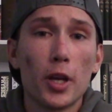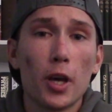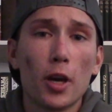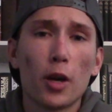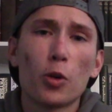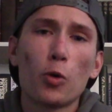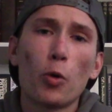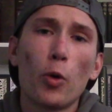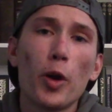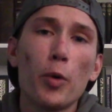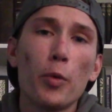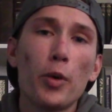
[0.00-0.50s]
A
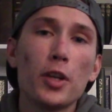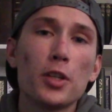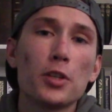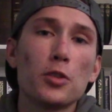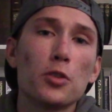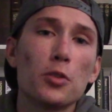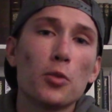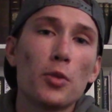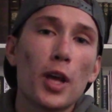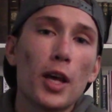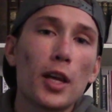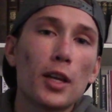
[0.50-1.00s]
great way to
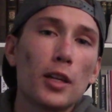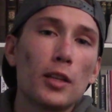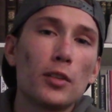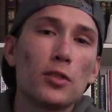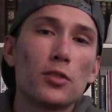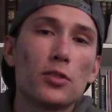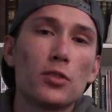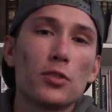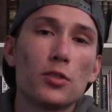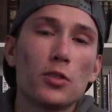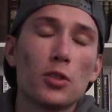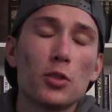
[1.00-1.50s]
do that
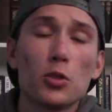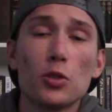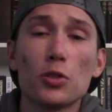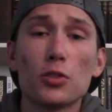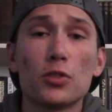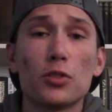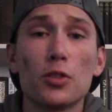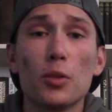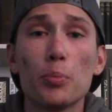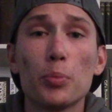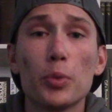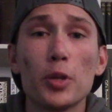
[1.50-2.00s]
is to
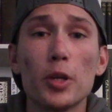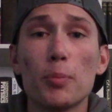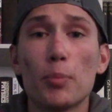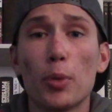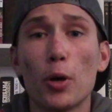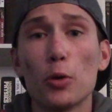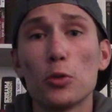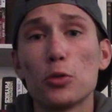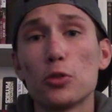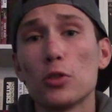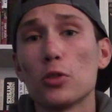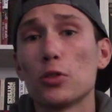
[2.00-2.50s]
just simply
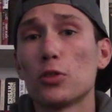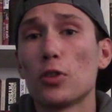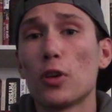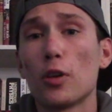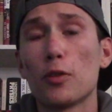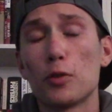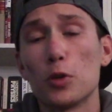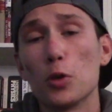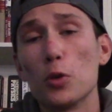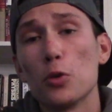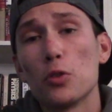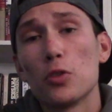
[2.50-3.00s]
post
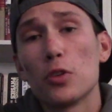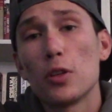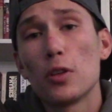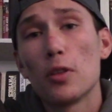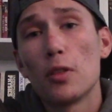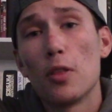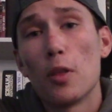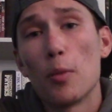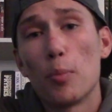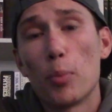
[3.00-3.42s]
yourself using the